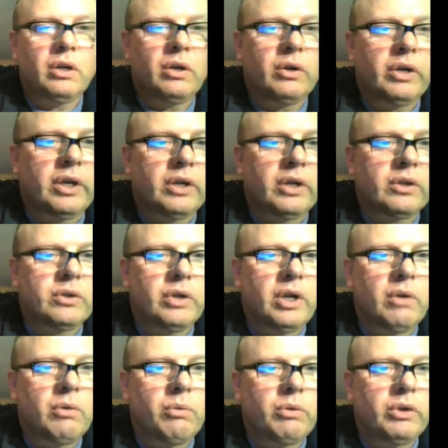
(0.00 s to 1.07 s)
Okay, so
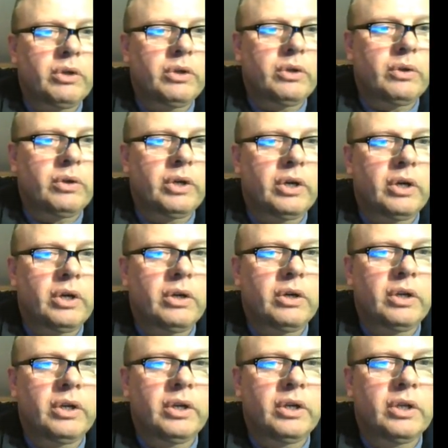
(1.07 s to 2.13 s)
now what we're going to do here
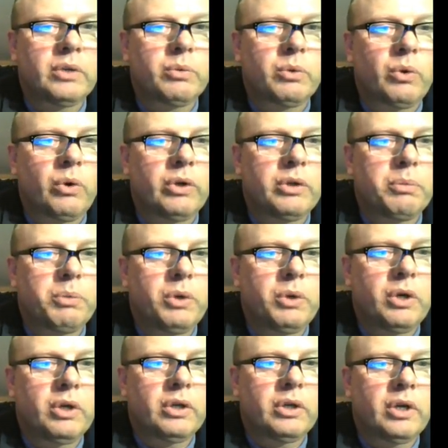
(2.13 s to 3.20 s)
is we're going to
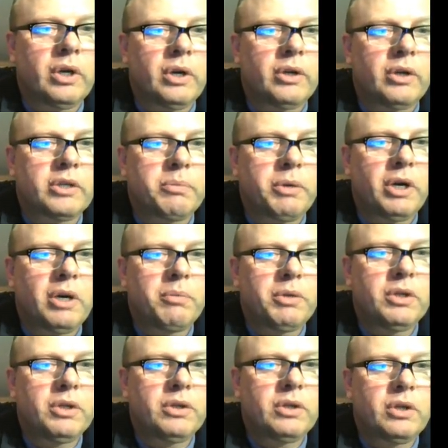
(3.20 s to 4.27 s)
put experiment